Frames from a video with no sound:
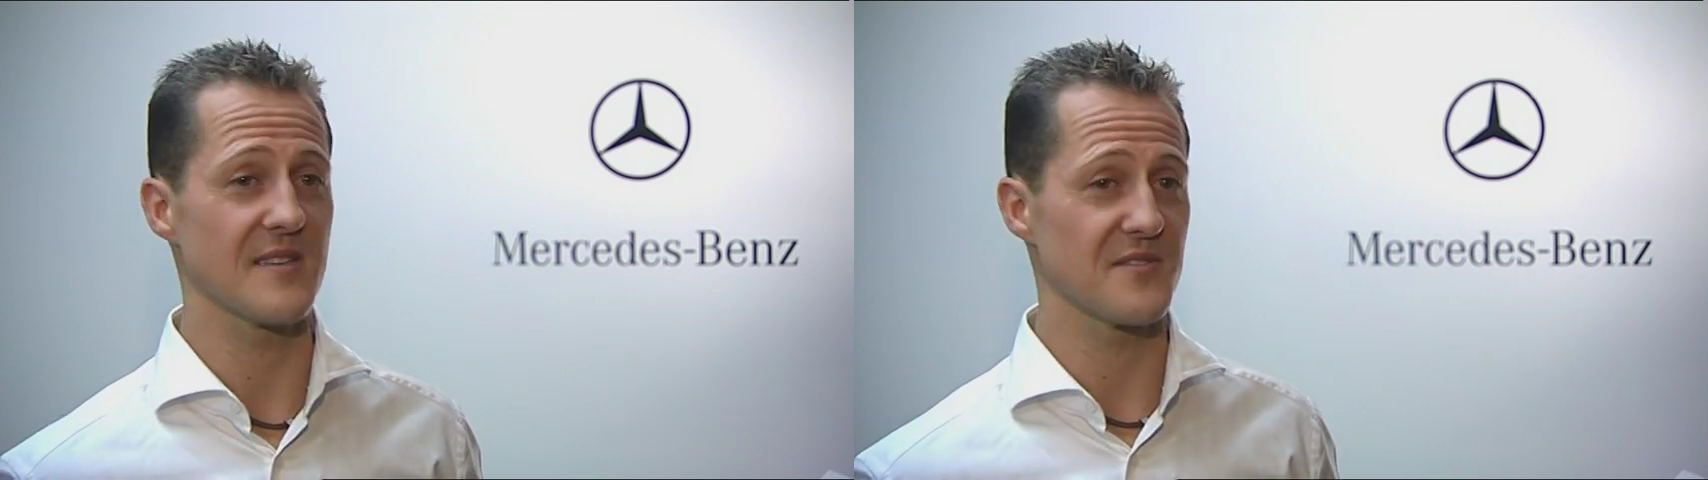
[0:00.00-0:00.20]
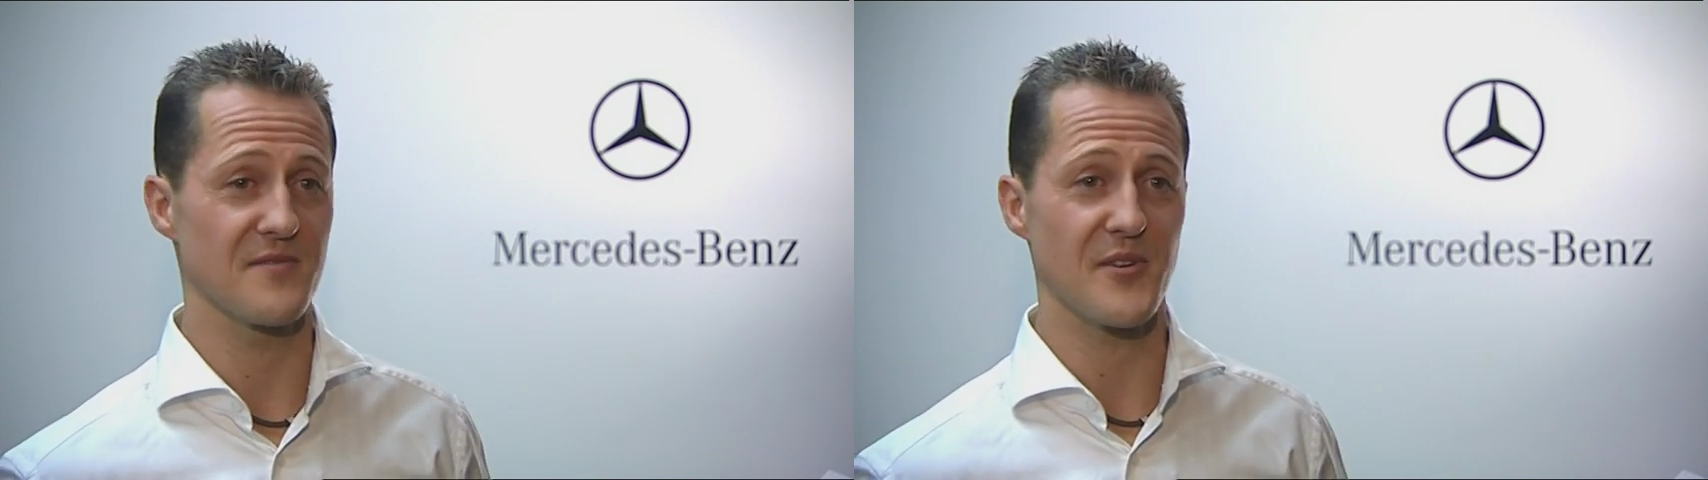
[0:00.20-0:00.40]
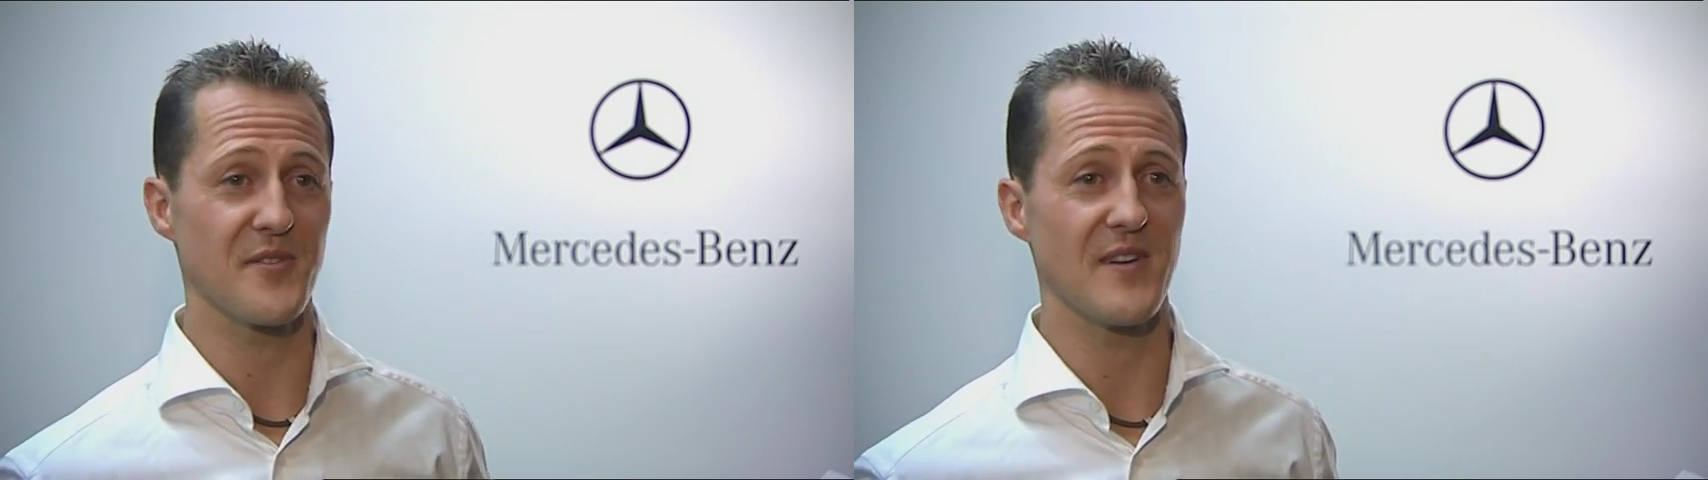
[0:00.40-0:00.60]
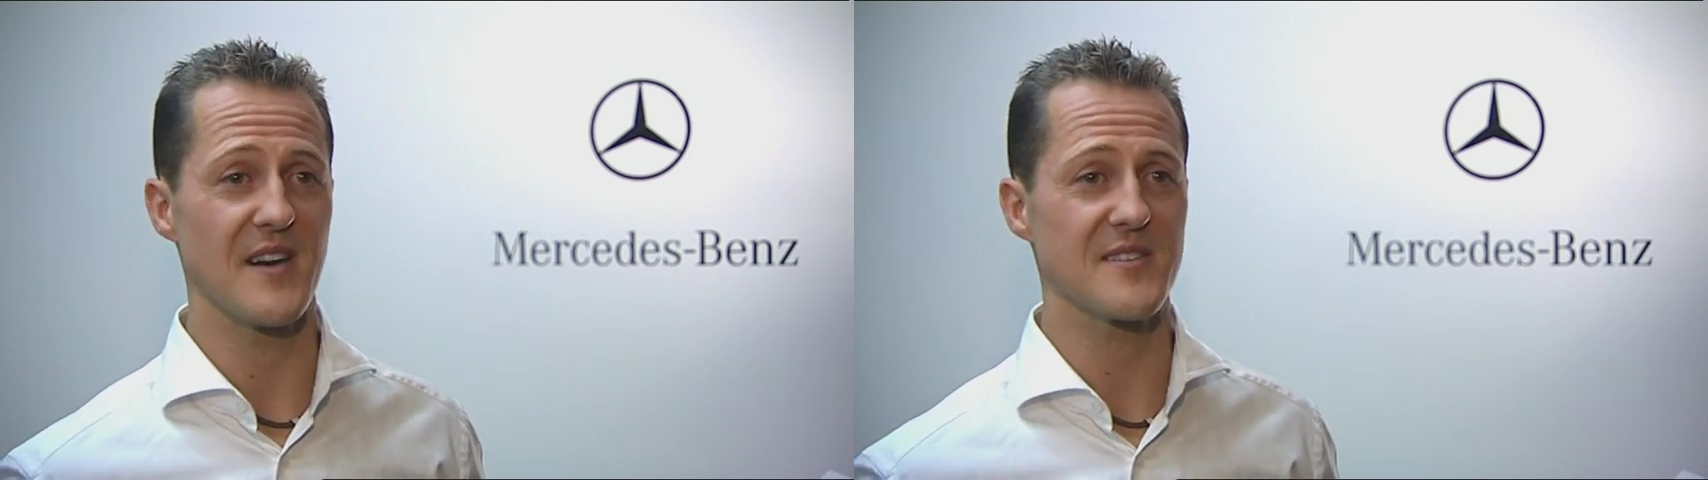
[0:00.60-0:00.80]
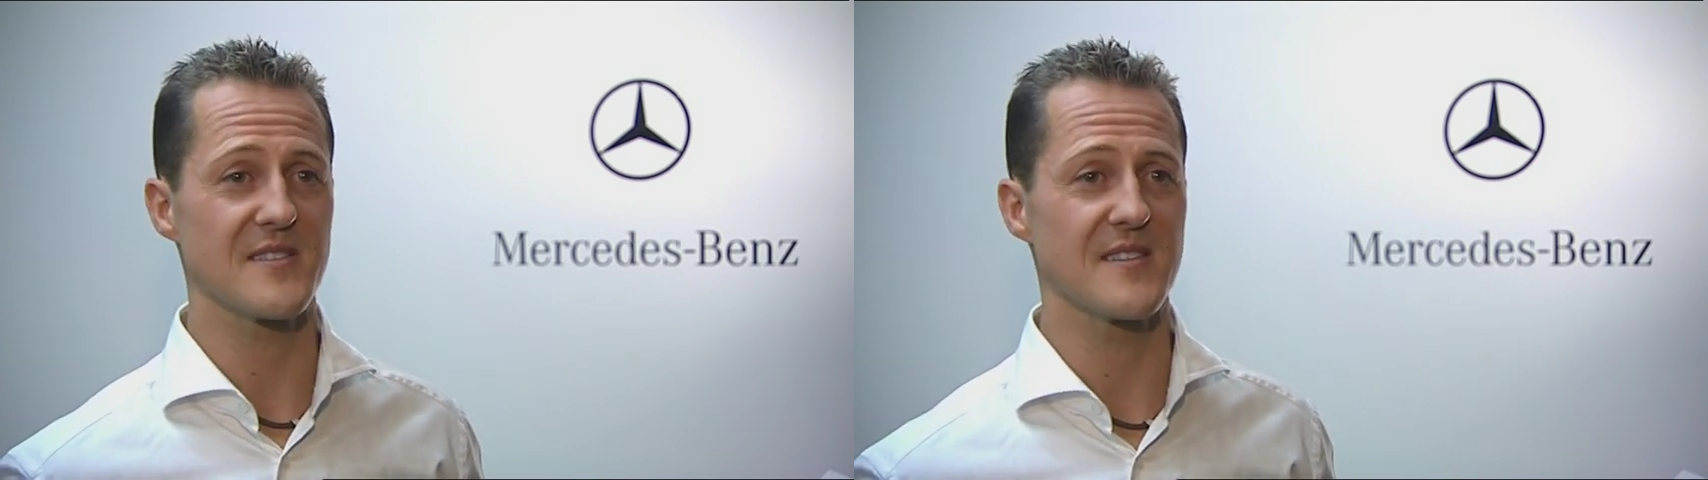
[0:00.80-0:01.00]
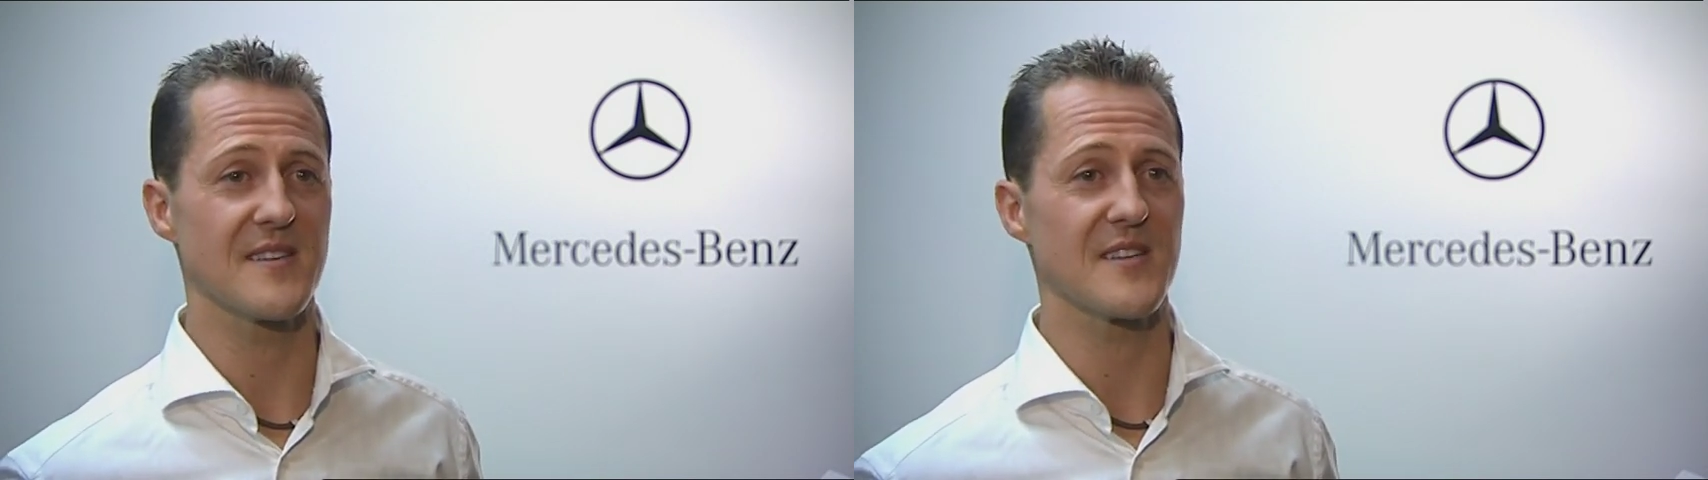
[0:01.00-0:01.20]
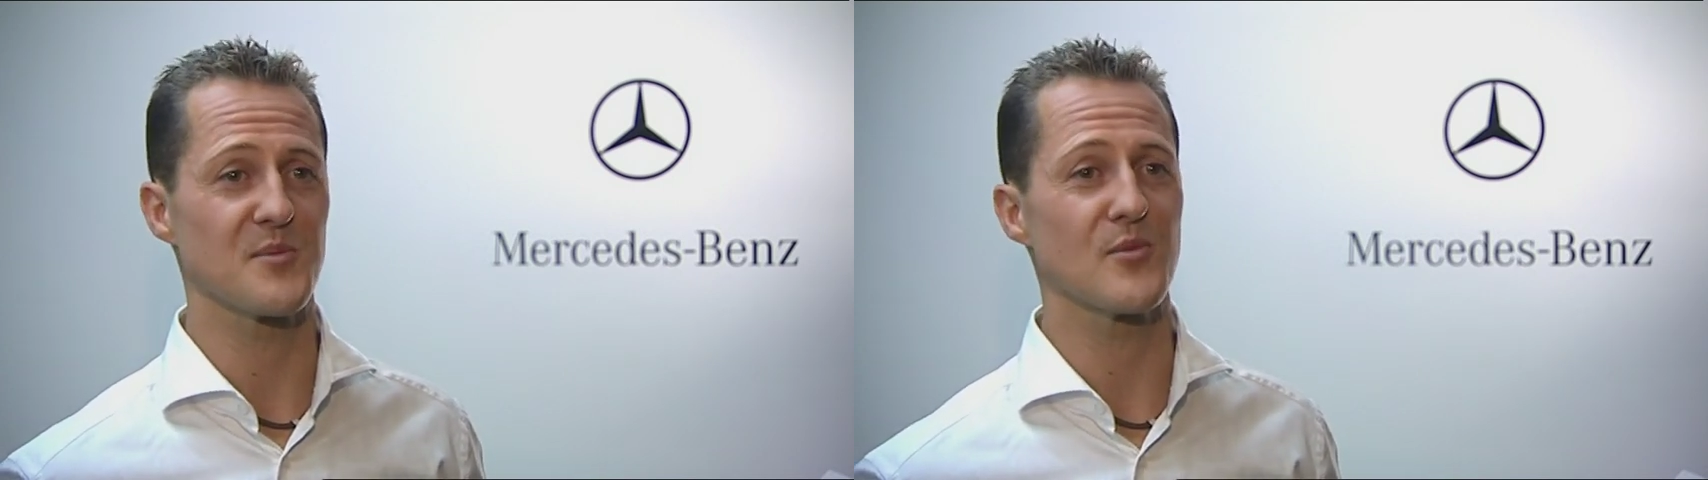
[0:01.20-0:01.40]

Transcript: He's very fast. He has